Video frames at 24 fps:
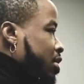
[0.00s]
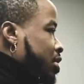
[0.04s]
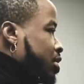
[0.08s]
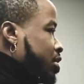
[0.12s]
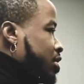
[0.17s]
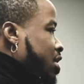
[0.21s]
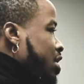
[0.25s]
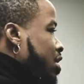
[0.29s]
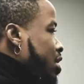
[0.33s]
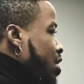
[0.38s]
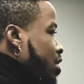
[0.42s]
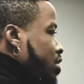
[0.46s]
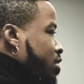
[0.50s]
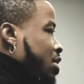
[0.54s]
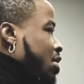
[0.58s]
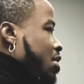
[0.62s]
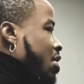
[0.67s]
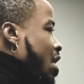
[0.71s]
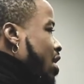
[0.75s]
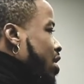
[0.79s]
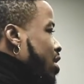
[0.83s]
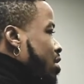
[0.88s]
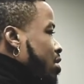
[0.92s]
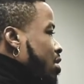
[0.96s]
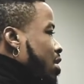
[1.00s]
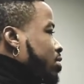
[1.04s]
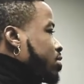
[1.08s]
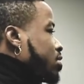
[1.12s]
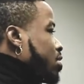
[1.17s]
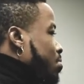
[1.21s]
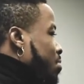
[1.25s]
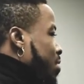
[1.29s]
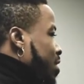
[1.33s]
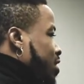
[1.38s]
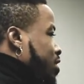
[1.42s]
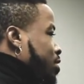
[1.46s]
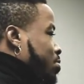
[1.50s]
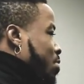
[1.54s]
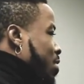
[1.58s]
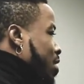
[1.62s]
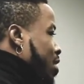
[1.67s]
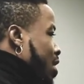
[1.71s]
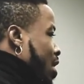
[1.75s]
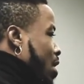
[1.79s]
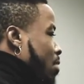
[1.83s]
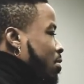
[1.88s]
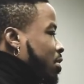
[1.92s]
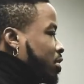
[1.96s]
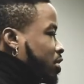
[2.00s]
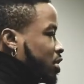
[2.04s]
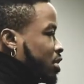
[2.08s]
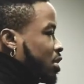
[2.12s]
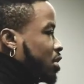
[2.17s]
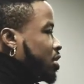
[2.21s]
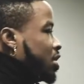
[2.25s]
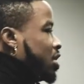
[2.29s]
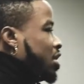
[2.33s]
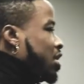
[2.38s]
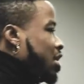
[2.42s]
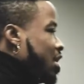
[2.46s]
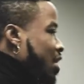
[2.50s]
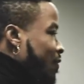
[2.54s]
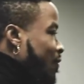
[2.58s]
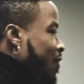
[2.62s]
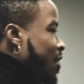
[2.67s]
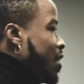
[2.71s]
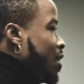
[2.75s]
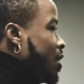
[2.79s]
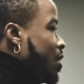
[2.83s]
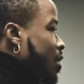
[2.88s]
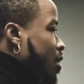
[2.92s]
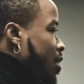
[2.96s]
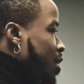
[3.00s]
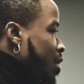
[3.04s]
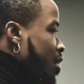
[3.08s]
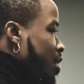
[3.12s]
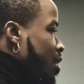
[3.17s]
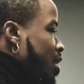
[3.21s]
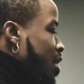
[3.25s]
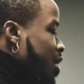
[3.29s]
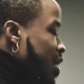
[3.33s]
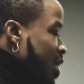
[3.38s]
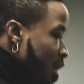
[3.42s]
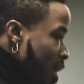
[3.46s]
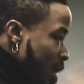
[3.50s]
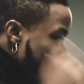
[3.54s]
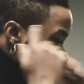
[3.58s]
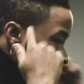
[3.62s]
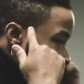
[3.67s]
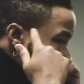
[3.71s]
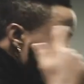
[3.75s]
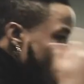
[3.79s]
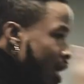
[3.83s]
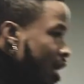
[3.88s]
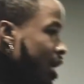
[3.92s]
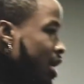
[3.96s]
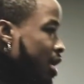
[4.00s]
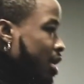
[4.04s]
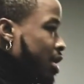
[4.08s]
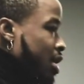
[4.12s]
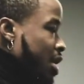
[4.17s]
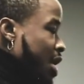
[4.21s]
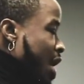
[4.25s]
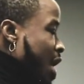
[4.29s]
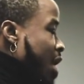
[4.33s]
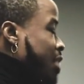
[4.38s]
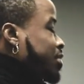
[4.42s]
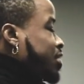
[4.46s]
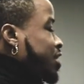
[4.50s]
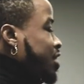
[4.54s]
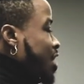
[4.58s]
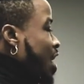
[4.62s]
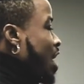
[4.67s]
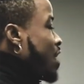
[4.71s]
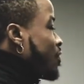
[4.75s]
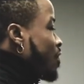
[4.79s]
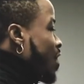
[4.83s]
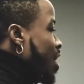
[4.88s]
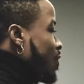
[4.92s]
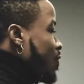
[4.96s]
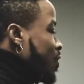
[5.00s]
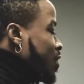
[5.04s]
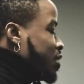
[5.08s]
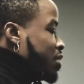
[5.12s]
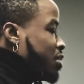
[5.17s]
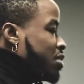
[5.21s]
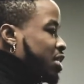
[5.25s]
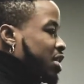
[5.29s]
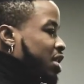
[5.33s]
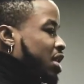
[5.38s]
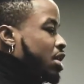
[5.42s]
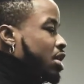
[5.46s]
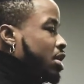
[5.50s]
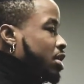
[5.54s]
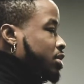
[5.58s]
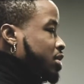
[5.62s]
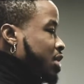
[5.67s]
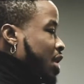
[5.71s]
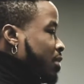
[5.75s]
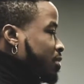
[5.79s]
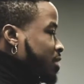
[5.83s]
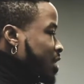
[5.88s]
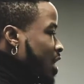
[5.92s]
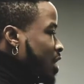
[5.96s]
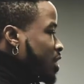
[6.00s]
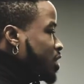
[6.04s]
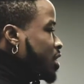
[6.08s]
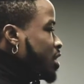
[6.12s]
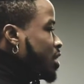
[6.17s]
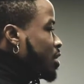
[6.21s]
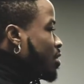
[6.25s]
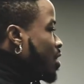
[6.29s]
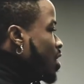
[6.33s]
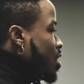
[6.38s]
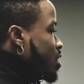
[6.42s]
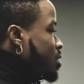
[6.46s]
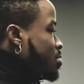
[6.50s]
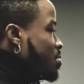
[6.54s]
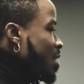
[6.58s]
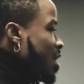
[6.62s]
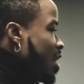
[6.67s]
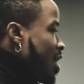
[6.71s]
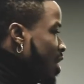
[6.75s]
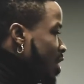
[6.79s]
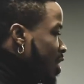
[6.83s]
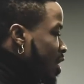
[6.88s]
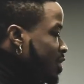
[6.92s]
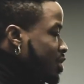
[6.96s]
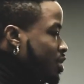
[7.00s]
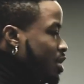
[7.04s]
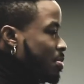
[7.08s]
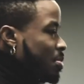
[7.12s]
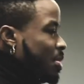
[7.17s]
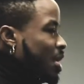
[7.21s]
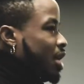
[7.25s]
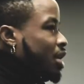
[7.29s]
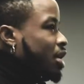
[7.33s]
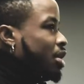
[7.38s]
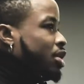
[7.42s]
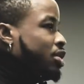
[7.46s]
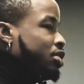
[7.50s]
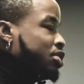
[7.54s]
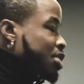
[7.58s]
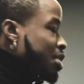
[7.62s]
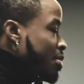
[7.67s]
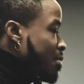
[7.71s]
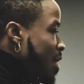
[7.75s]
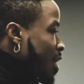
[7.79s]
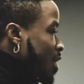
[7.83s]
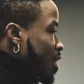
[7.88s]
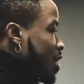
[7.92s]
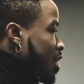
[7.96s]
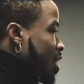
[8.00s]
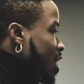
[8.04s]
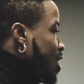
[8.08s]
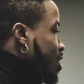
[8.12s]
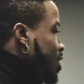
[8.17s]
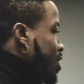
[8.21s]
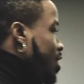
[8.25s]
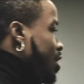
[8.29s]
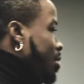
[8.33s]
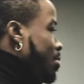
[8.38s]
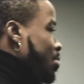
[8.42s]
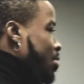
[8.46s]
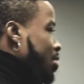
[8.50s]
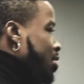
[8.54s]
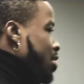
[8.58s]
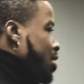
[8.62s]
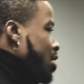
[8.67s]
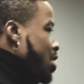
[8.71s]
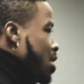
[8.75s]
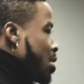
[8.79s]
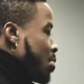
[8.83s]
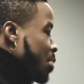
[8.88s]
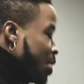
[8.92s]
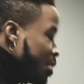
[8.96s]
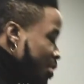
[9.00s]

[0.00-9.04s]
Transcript: 10 years ago, I didn't know I was going to be a speaker. I wanted to go to the NFL. In my head, I was in 9th grade for 3 years. I was 18 credits behind. They told me there's no way I could catch up. But